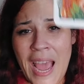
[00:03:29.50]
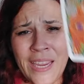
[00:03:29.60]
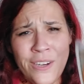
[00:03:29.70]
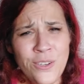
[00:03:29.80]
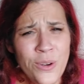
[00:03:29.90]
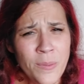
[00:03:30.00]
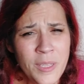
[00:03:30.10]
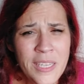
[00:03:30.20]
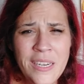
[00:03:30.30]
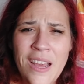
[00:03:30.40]
And you're
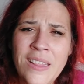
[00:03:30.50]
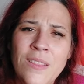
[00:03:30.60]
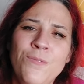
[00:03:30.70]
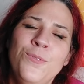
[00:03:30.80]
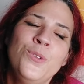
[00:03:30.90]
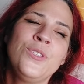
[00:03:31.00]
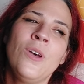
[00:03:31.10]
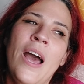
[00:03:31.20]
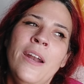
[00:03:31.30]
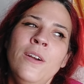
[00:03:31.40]
normally not the Fool,
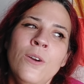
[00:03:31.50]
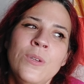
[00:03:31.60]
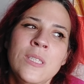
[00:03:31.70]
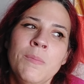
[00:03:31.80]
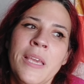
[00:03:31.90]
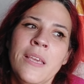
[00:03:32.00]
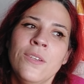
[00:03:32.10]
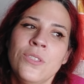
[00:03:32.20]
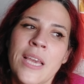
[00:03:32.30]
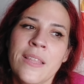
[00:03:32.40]
so I don't know what's
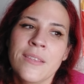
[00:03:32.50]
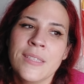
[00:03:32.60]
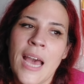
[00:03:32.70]
making you take this